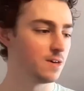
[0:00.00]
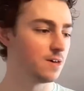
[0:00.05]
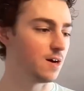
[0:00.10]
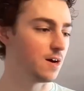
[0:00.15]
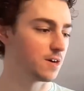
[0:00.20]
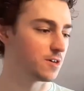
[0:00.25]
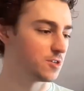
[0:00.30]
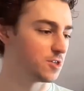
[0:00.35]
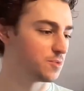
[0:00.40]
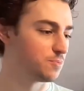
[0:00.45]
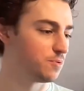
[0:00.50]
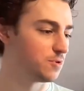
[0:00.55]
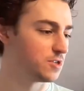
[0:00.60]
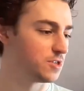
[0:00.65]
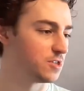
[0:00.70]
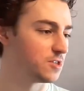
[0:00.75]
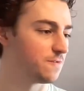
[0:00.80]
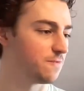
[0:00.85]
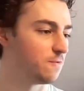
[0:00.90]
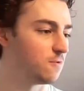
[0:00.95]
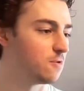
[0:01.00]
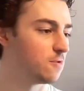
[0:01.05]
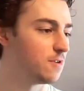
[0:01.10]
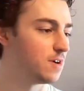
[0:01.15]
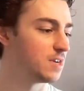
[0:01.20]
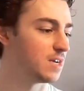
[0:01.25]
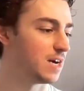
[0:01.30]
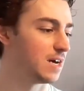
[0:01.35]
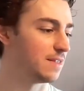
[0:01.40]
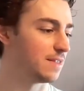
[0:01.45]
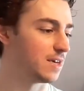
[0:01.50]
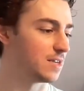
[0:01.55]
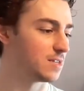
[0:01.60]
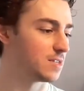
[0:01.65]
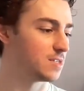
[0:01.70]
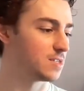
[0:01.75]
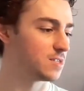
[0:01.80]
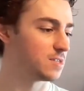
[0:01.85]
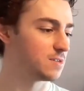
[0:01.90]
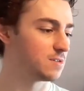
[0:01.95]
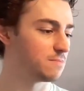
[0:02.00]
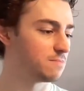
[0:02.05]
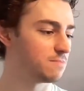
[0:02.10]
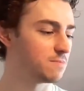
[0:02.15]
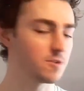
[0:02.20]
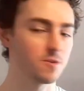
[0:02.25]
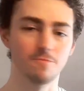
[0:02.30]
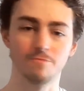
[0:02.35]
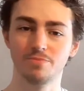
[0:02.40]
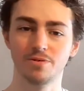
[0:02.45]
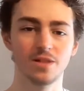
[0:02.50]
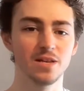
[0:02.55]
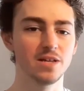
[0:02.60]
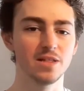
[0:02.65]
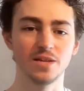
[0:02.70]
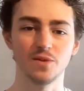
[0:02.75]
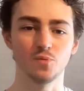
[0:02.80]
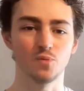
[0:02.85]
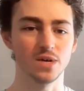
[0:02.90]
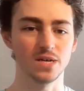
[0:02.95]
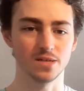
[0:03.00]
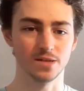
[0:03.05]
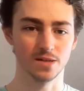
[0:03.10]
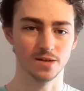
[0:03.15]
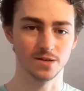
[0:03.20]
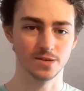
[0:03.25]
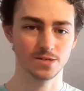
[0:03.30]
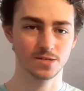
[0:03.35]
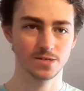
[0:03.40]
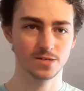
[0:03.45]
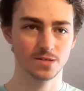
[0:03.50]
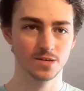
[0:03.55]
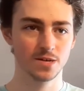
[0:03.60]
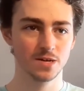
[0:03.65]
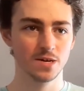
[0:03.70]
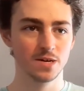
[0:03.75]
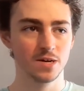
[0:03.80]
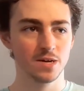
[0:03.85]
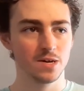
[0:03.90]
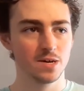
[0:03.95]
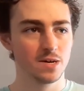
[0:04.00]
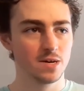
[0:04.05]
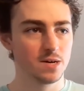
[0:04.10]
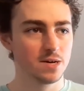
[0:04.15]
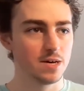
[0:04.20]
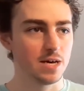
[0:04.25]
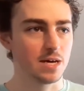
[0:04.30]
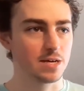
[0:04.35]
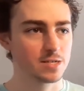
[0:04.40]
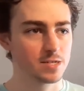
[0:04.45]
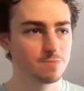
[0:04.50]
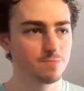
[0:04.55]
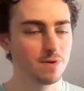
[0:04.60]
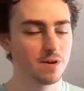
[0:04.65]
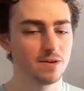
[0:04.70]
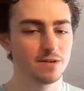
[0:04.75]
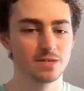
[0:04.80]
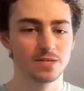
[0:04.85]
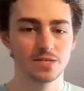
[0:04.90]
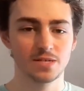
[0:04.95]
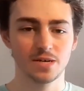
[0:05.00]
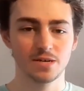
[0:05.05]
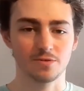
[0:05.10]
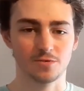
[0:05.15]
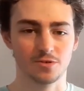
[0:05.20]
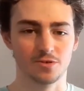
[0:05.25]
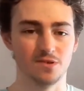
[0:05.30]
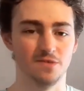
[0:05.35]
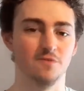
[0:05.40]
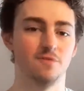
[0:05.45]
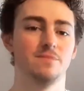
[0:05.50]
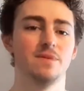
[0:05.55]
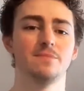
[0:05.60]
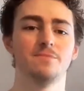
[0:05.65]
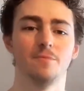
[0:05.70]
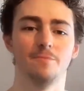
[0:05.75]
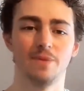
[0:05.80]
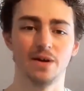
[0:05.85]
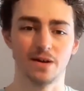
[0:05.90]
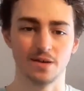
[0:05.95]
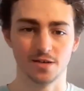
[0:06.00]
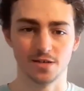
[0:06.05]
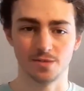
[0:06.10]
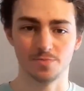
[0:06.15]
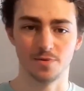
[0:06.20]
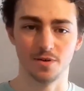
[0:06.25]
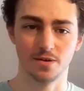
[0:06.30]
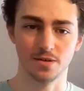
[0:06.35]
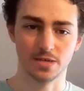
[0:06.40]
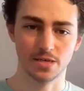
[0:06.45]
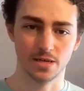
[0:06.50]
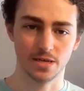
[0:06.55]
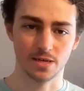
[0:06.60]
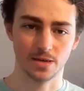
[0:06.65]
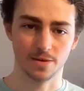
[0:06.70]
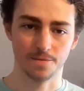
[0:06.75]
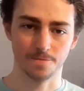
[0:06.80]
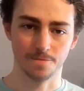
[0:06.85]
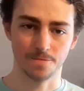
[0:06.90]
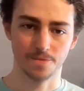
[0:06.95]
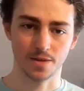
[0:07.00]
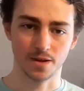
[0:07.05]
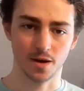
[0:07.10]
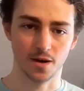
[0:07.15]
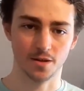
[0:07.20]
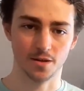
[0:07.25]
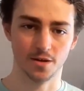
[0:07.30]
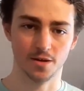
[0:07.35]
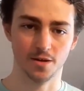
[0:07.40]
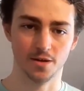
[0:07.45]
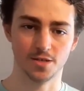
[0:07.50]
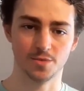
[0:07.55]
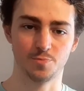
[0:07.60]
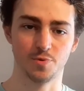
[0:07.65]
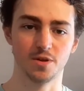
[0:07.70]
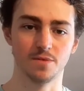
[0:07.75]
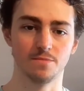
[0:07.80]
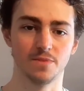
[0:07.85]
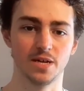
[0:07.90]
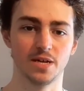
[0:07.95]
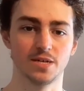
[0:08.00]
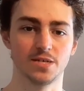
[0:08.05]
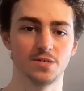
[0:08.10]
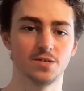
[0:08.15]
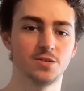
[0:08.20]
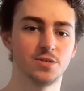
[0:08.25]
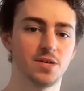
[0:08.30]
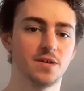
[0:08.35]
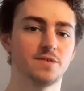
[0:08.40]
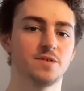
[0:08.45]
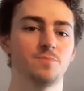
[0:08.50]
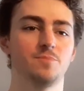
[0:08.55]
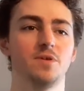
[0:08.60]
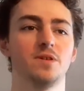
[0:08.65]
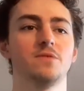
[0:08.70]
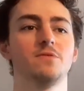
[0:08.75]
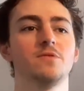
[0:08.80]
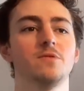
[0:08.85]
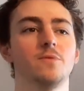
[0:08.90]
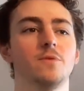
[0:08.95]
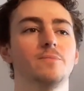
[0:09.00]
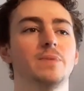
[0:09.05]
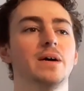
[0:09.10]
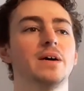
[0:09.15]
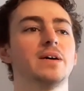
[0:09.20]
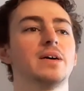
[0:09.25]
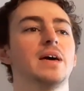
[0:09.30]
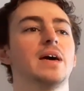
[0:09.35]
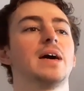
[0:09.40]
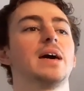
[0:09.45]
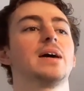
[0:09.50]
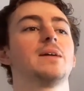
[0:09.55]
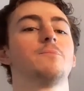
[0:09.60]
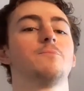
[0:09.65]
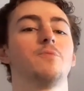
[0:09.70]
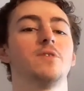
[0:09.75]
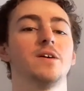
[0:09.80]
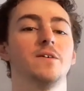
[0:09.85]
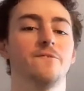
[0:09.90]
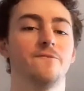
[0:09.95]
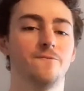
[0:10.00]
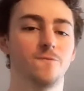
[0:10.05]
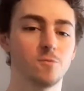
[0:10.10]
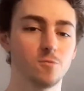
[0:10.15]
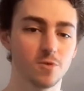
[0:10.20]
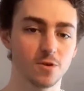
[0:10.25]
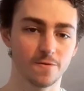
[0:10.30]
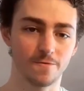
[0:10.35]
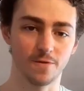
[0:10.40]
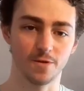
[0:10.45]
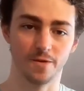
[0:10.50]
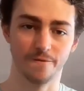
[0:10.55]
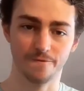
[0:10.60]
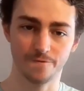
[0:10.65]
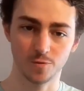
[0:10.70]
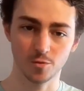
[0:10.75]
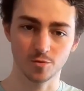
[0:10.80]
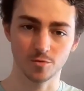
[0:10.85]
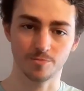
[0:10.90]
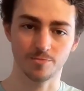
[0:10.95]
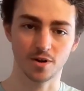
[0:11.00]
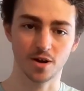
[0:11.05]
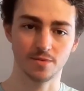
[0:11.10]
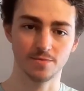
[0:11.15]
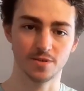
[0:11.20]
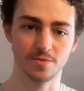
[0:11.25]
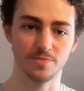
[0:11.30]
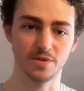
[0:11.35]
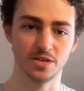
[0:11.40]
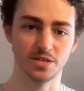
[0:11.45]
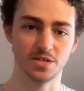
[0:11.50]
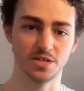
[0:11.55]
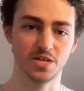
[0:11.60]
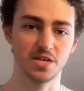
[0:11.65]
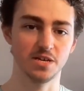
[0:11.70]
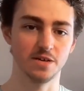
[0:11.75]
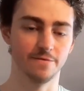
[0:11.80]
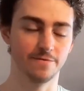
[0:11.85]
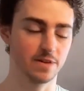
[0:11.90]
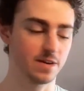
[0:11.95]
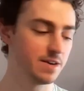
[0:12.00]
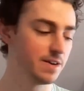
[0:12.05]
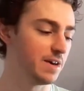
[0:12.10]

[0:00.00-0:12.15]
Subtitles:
I can just push this forward and that's completely weightless. Experiencing, or trying to remember back experiencing other spring blasters, you have to bring it all the way back and bring it forward for the full prime to be achieved.